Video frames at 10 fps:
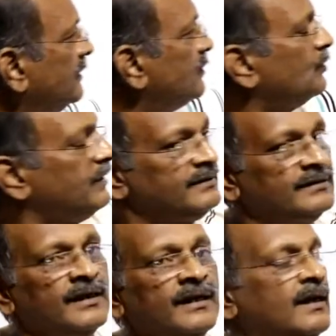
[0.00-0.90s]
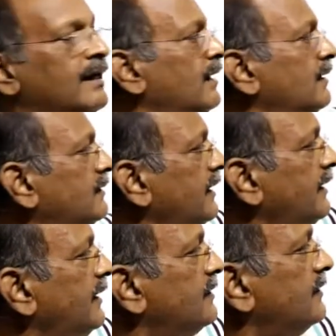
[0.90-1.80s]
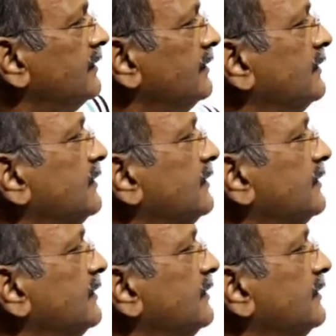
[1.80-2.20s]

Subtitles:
These 2 rays, 3 rays